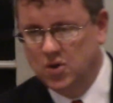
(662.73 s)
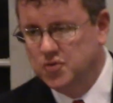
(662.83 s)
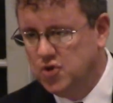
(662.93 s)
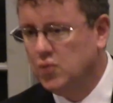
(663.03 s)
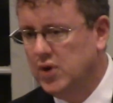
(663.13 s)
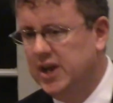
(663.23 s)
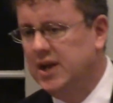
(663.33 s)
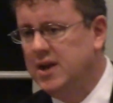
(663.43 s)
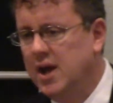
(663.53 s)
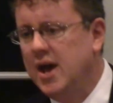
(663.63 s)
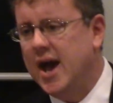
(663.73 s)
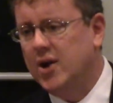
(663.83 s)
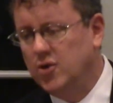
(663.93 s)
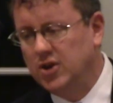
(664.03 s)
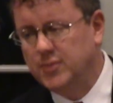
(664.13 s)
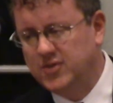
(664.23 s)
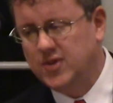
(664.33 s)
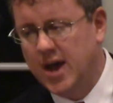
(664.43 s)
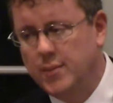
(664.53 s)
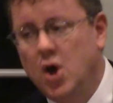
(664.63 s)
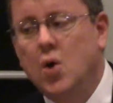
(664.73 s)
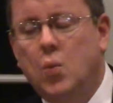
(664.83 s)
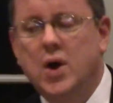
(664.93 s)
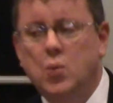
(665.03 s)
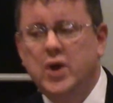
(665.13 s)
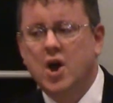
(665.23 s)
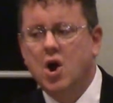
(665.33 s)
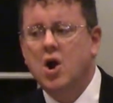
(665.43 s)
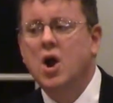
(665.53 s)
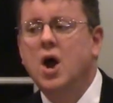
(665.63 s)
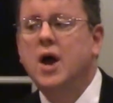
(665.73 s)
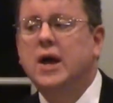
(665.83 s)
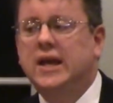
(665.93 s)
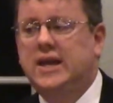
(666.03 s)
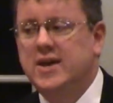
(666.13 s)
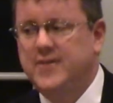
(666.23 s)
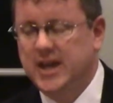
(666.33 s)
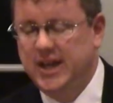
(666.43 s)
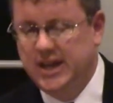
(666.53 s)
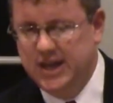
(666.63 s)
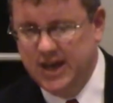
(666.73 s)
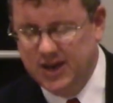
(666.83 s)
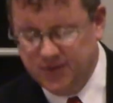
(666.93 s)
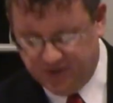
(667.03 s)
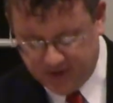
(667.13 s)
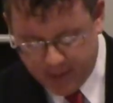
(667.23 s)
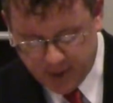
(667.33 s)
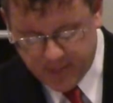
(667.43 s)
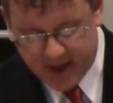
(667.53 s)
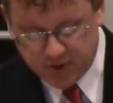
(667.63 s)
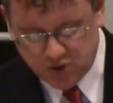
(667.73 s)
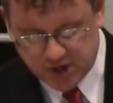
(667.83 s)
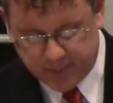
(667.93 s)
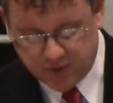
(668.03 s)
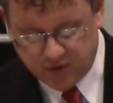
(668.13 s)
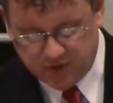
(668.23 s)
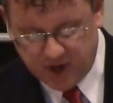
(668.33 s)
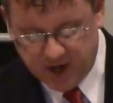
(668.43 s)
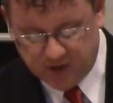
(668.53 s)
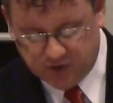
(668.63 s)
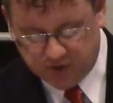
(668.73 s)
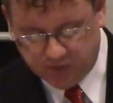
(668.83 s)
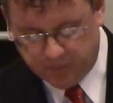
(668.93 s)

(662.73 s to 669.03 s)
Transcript: to read at Christmas time when we are giving gifts. I'm in Matthew chapter 6,